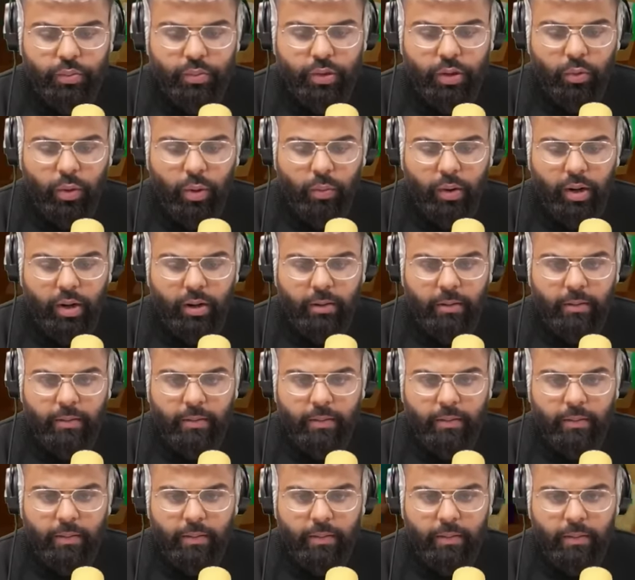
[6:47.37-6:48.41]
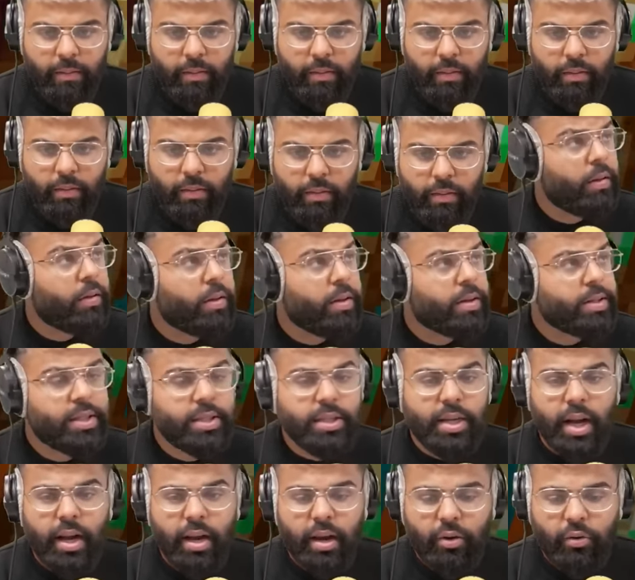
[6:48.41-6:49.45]
You want one? Okay, yeah, yeah. This is
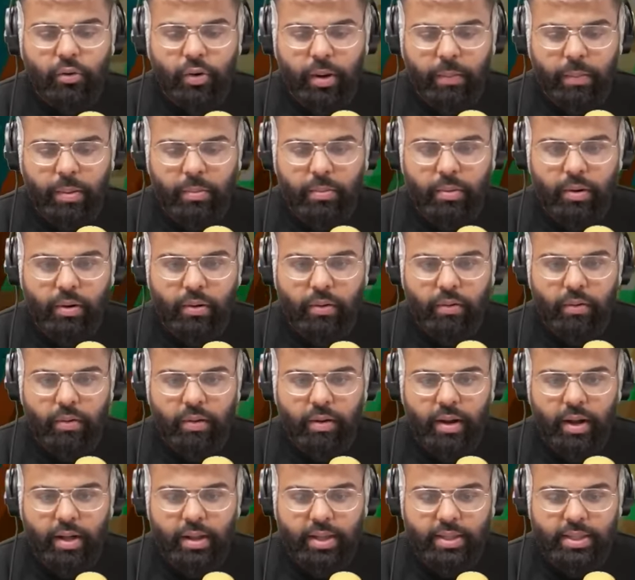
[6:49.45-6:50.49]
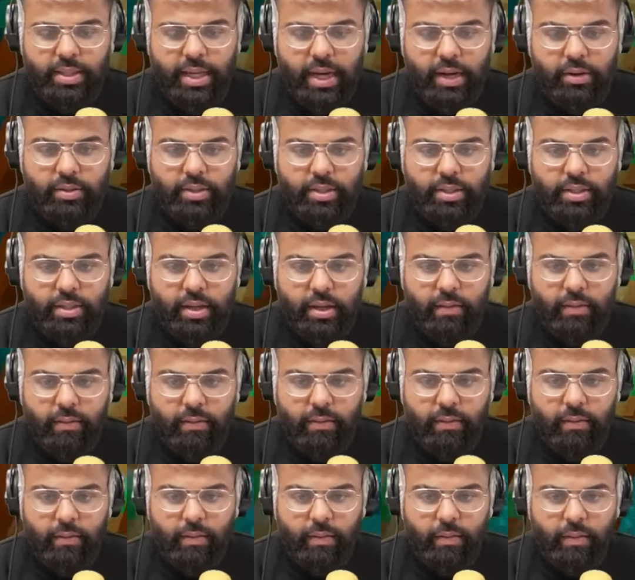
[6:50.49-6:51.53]
kind of creepy, bro. Like the sounds and
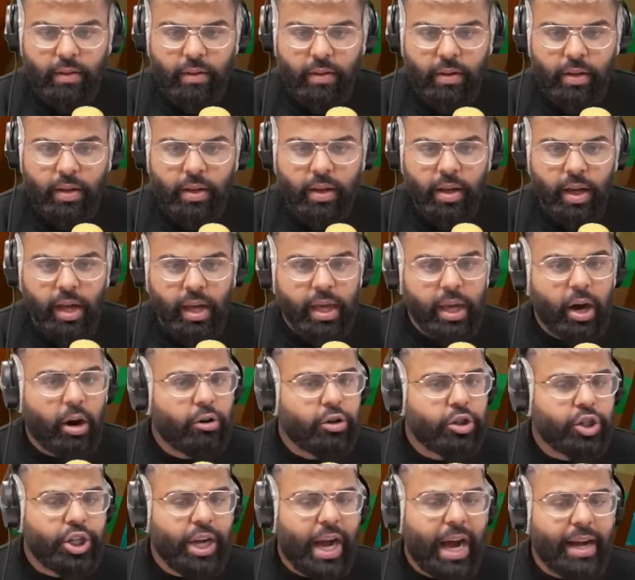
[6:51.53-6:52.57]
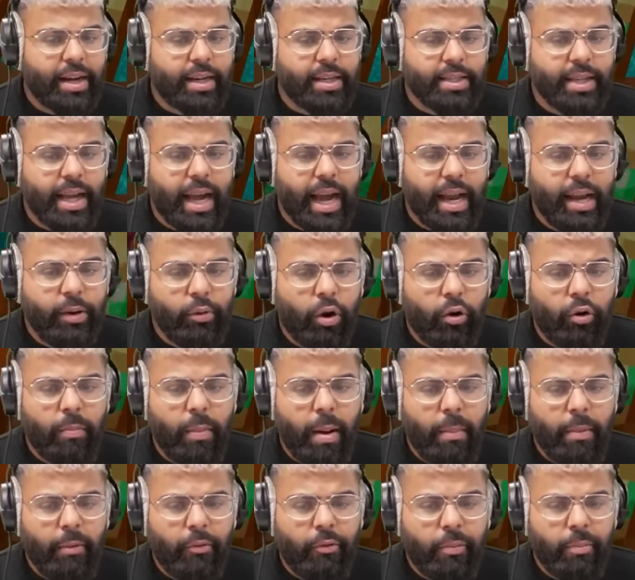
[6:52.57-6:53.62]
stuff. Yo, chat, does anyone
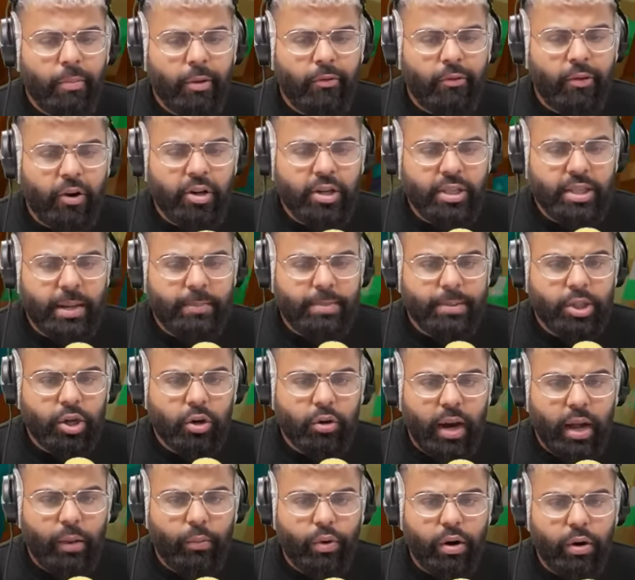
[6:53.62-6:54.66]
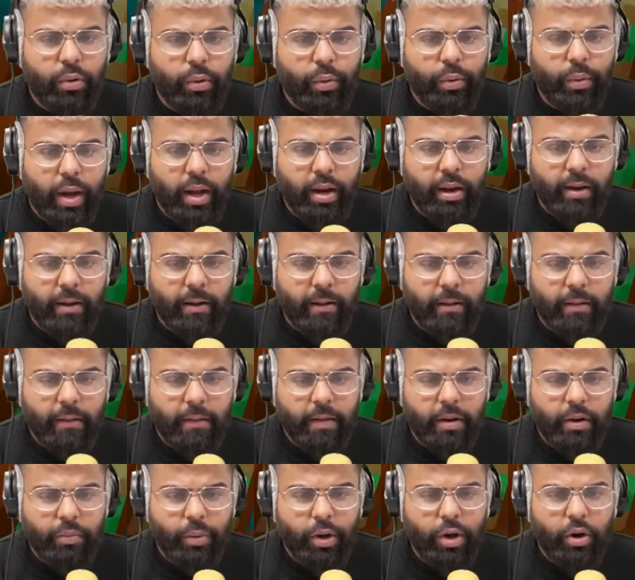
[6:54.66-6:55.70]
remember from the first episode, like where we went?
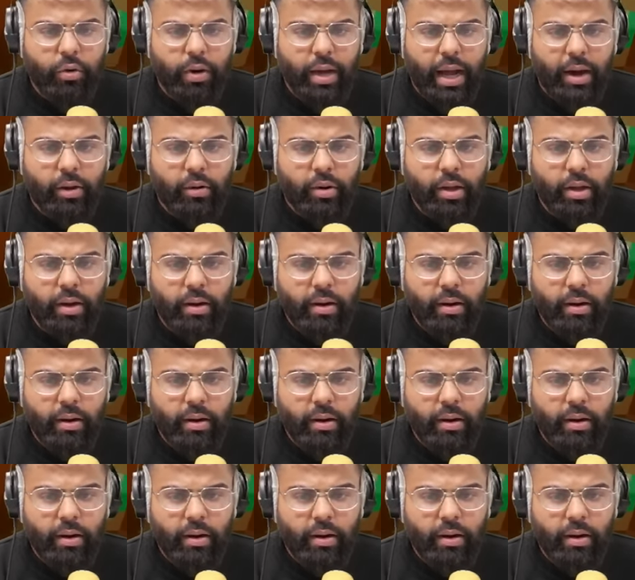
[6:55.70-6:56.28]
Did we go down here?